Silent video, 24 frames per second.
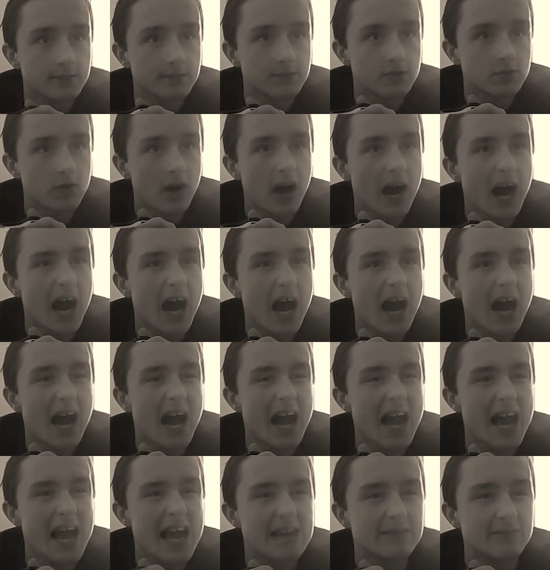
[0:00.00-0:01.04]

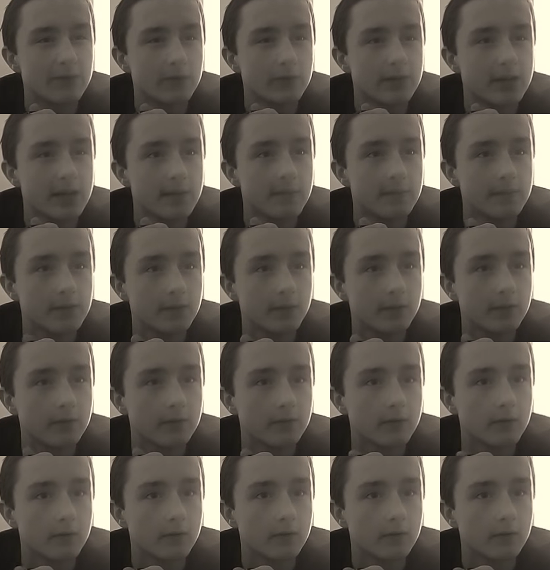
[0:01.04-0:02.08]
subscribe! Don't hit me,
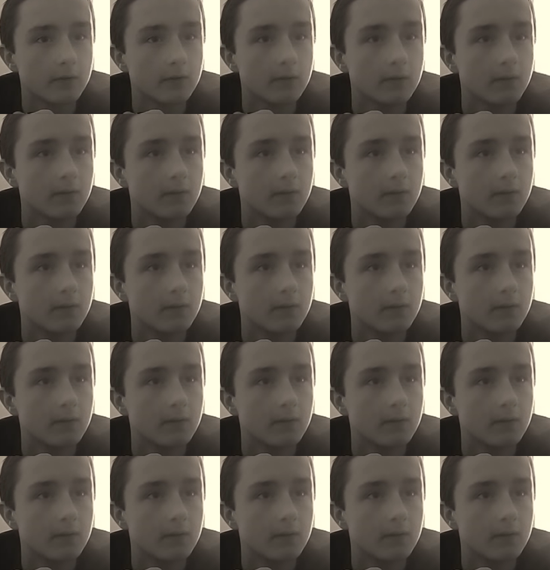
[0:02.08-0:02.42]
little girl.